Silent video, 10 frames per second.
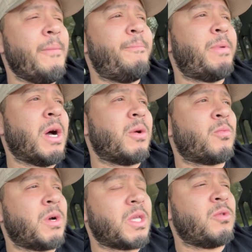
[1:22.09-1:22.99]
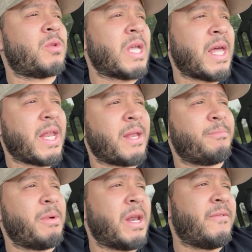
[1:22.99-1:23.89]
But what you get in
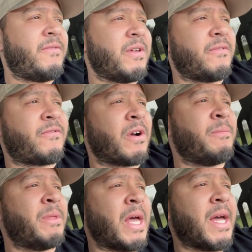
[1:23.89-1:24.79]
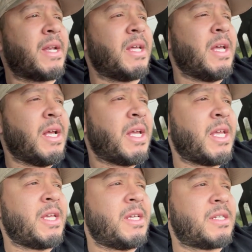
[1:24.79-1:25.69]
benefit from that
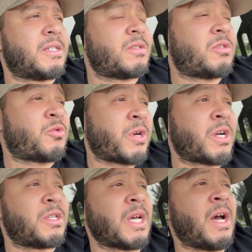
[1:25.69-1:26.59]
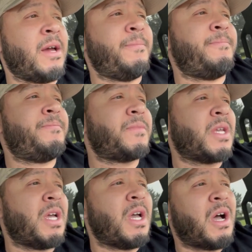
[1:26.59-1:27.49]
is trigger time,
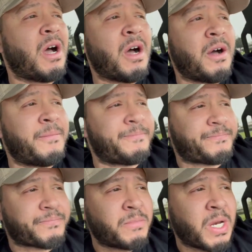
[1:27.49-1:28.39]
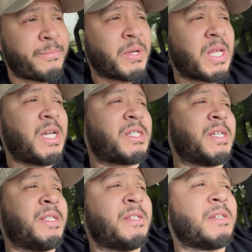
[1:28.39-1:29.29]

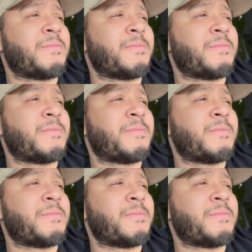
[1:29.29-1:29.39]
manipulations,